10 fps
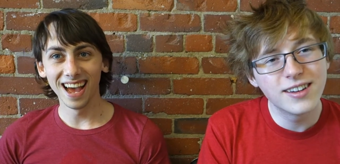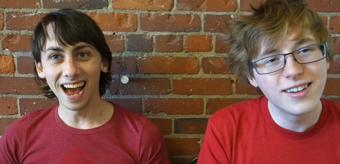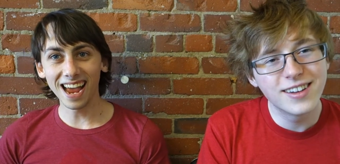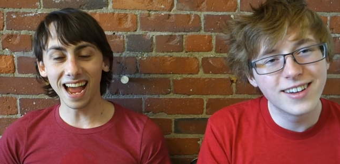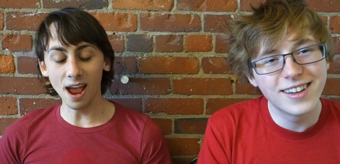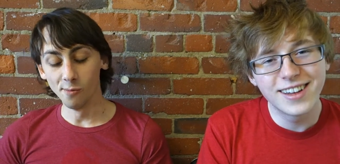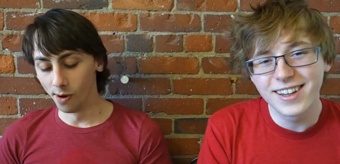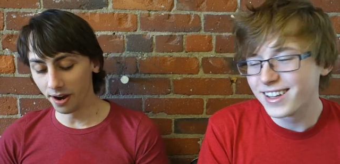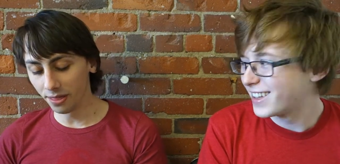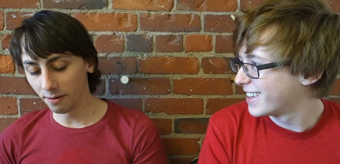Speaker 1: And? I, I
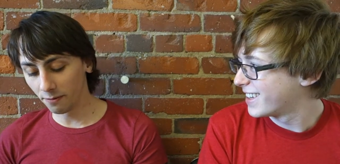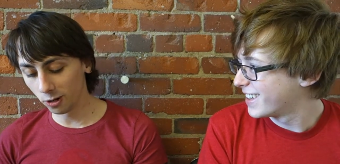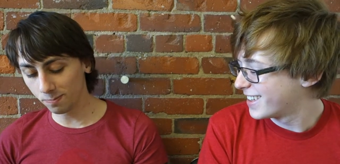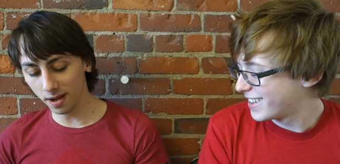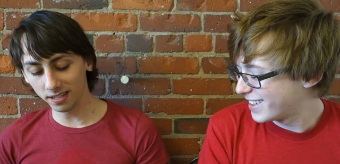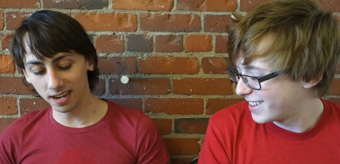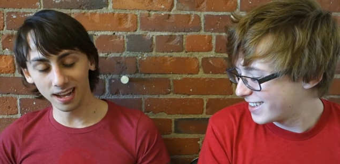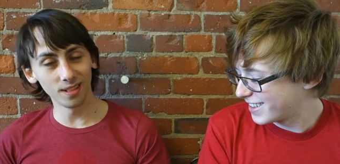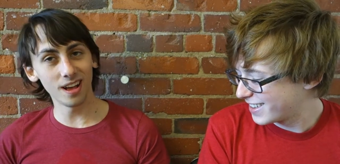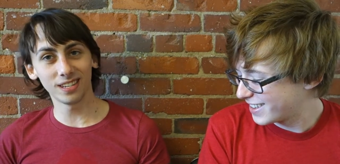won on the first bus and
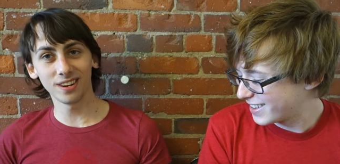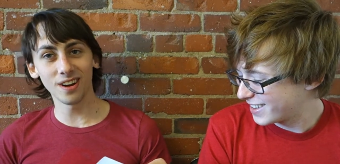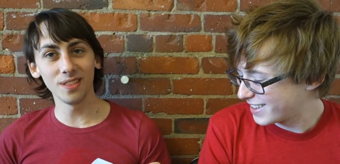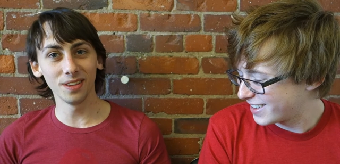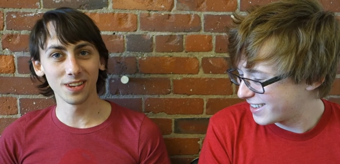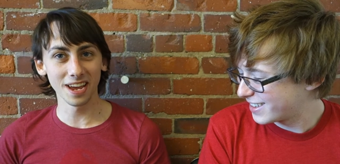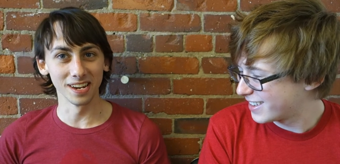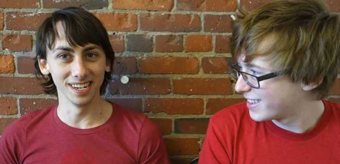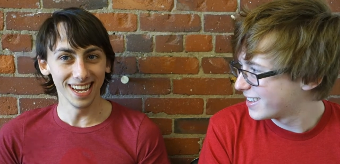I lost on the second.